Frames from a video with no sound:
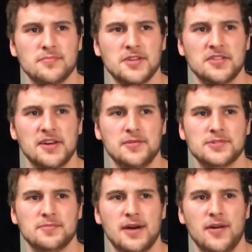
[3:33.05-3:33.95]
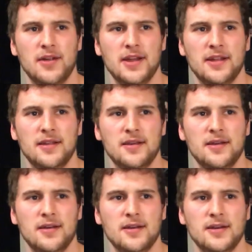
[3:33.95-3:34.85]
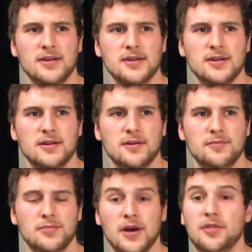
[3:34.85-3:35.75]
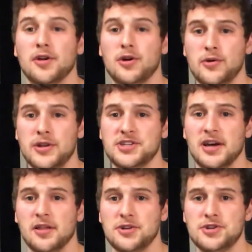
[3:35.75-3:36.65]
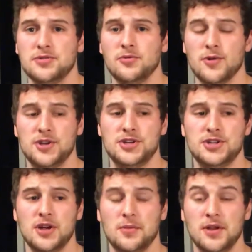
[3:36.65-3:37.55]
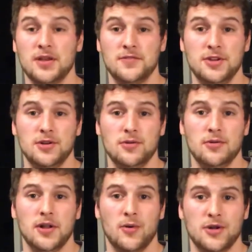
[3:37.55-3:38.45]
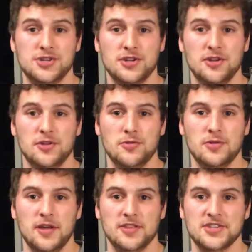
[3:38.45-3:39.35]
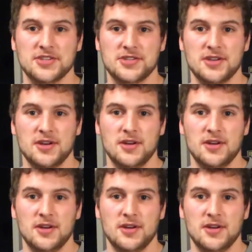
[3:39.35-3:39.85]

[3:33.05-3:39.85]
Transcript: think that was about it. But the coding challenge, which I'm gonna give to you and I want you to do, and this is